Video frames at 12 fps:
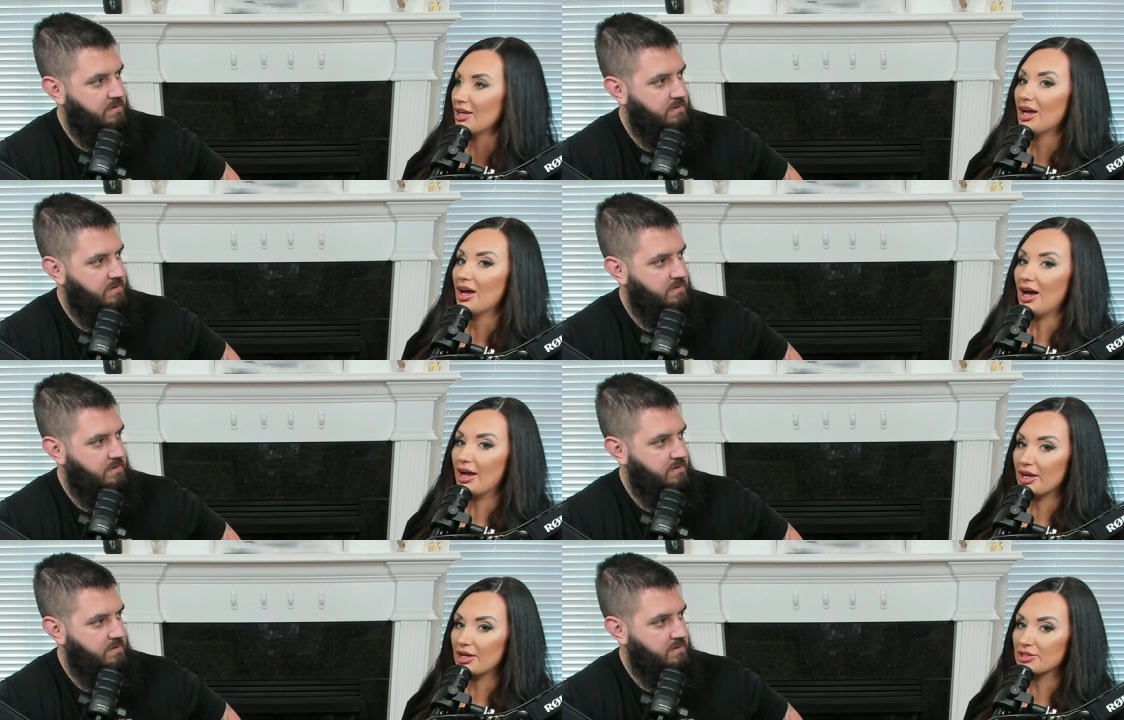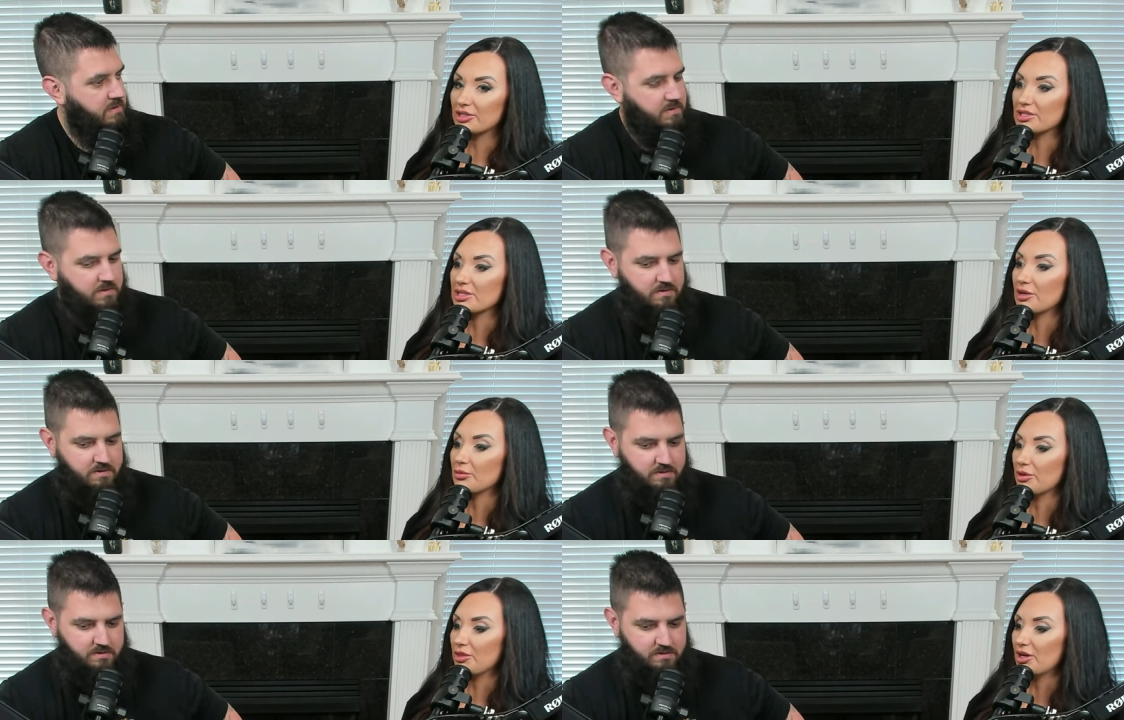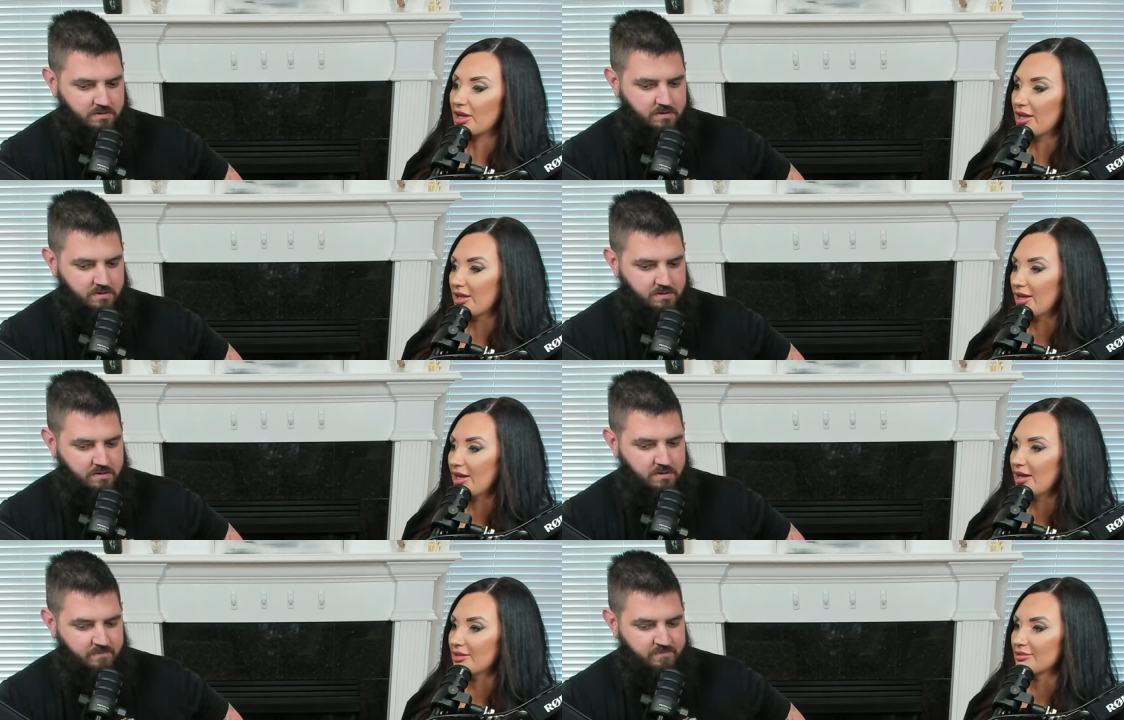Speaker 1: I understand what they're getting
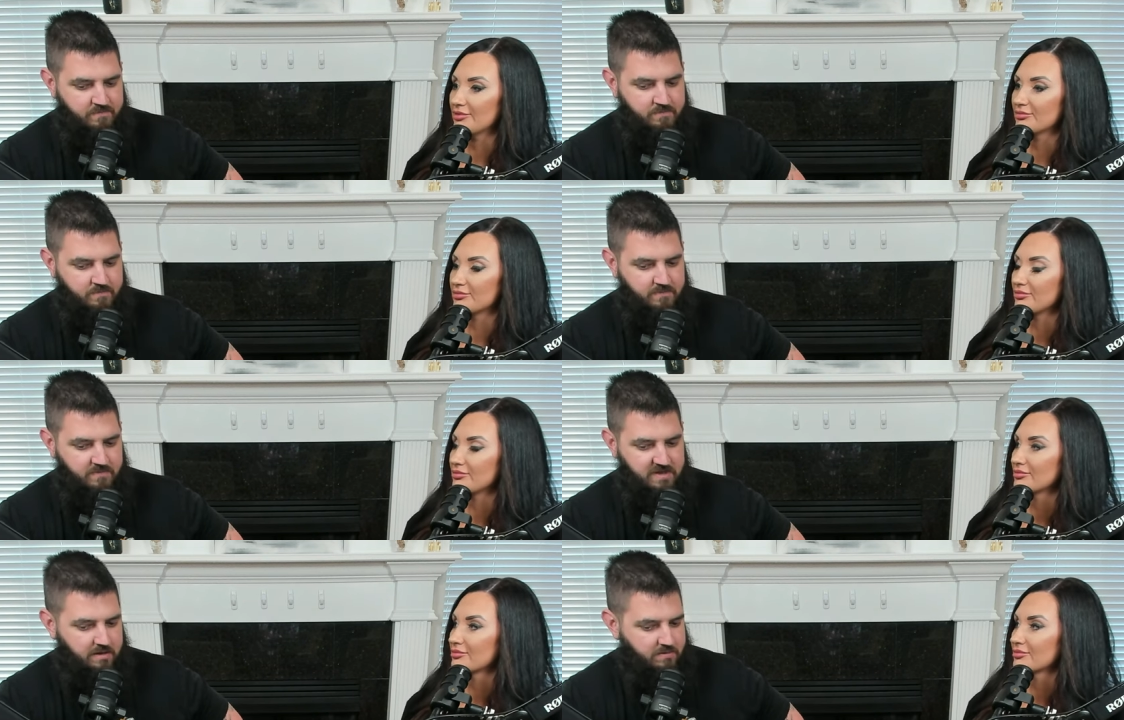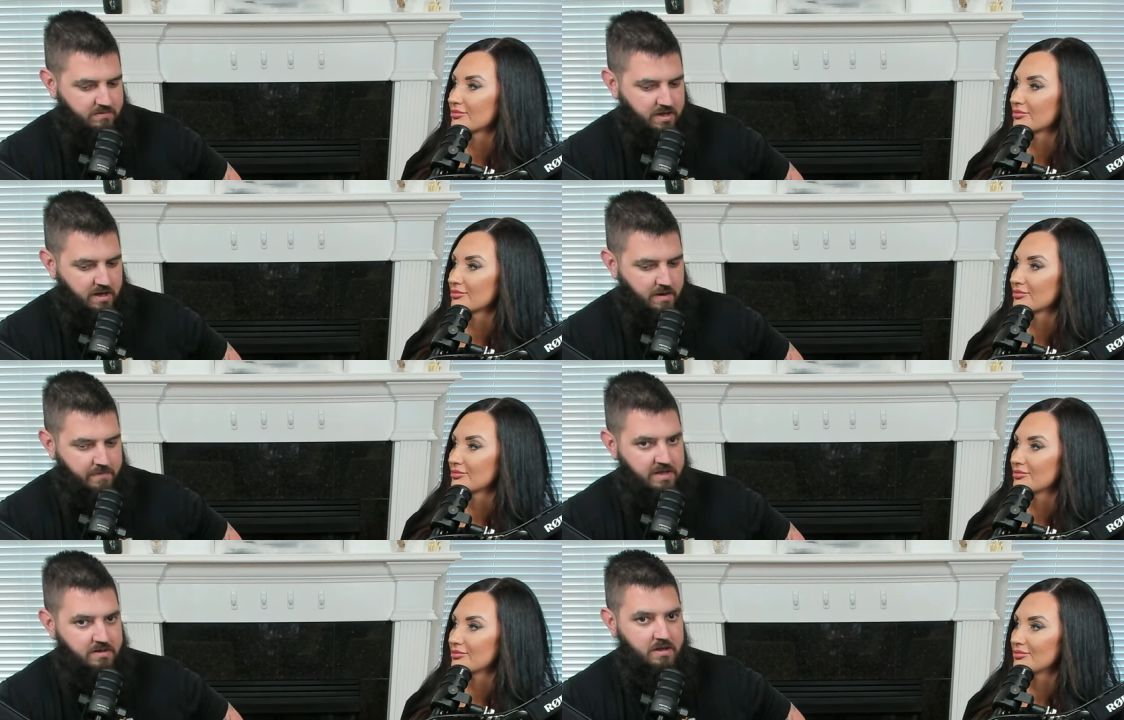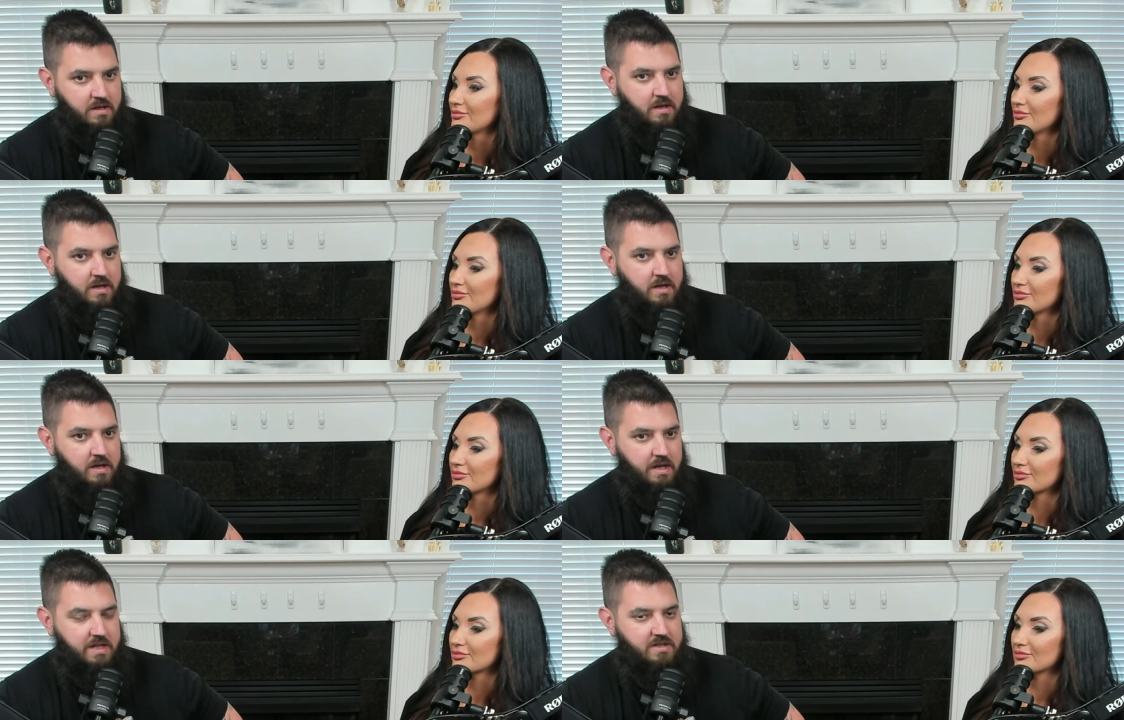at.
Speaker 2: So I mean
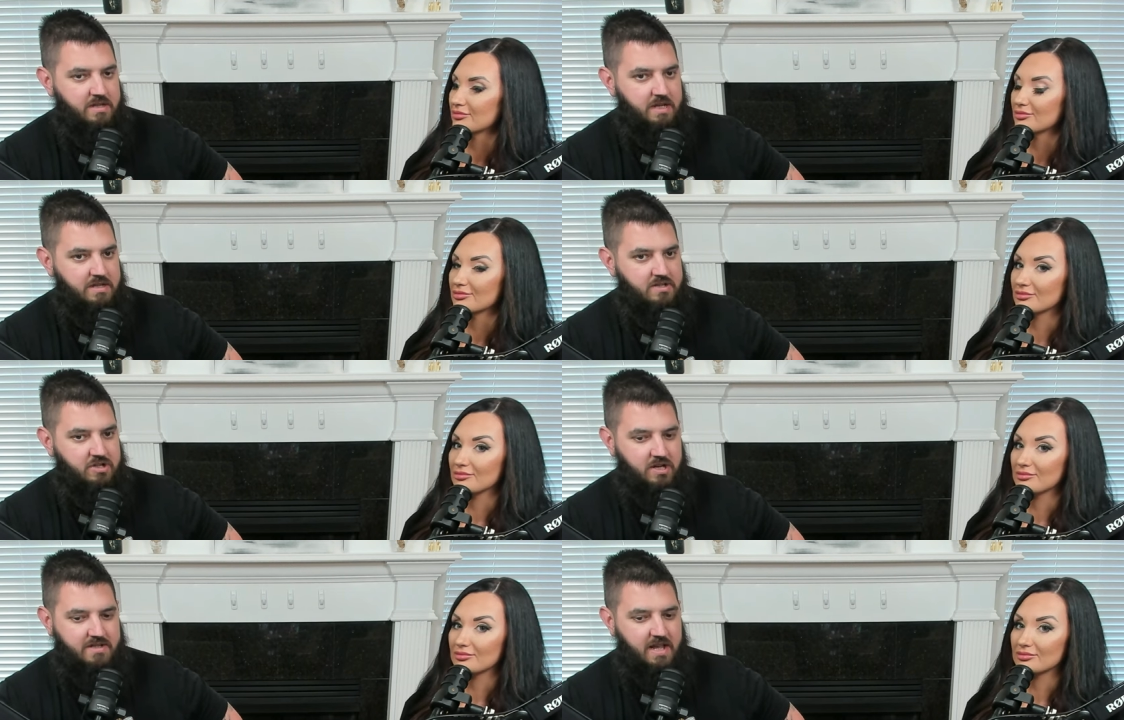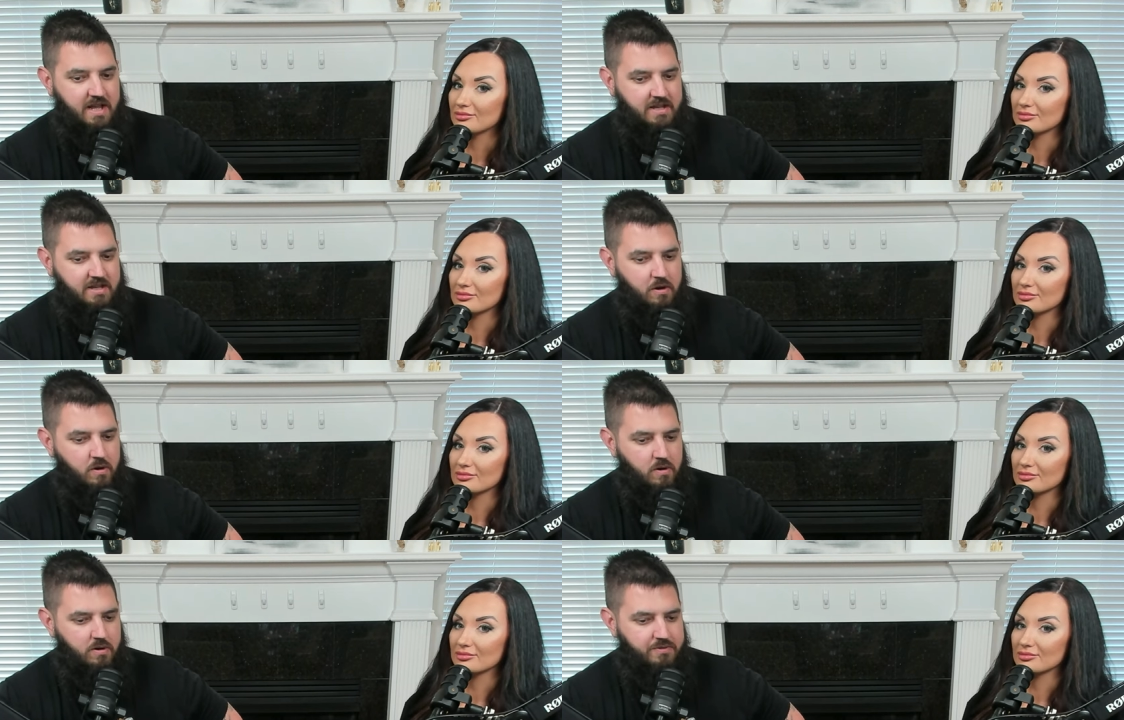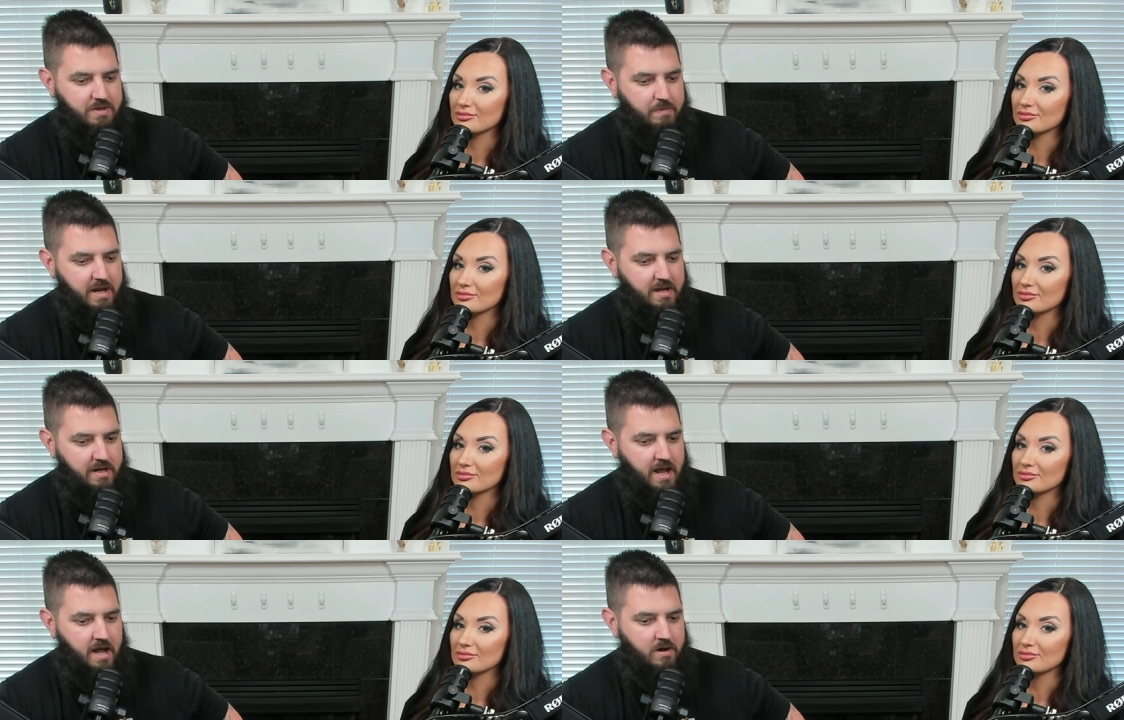it it's just like the whole debate
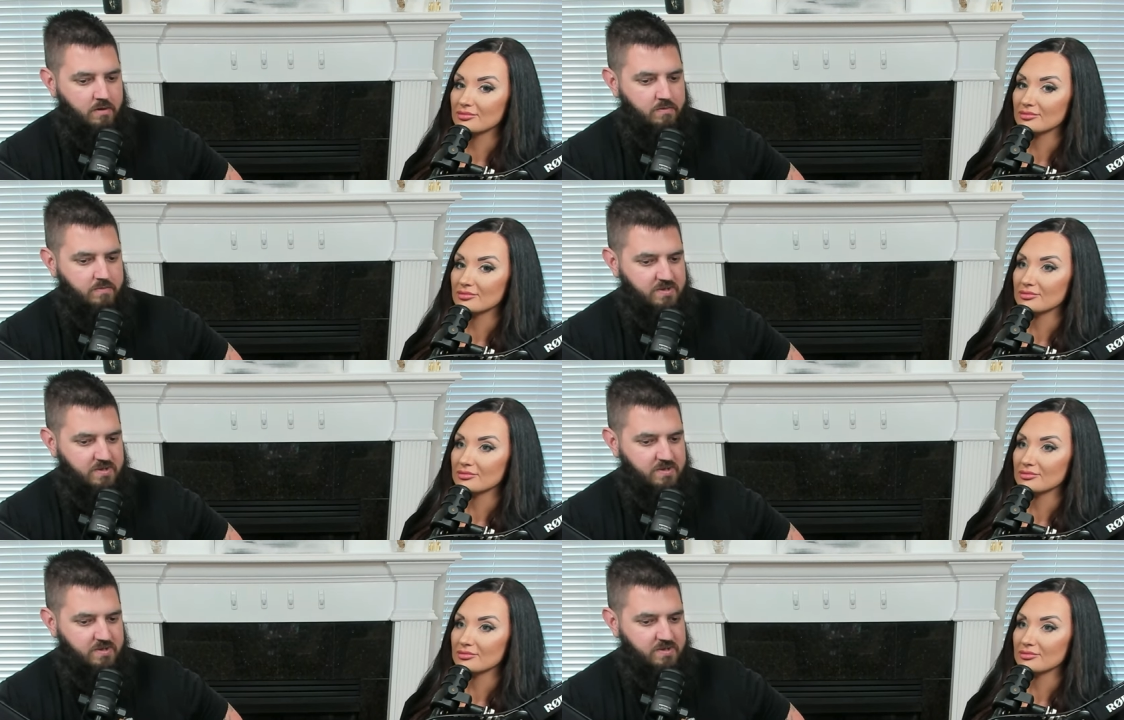now. So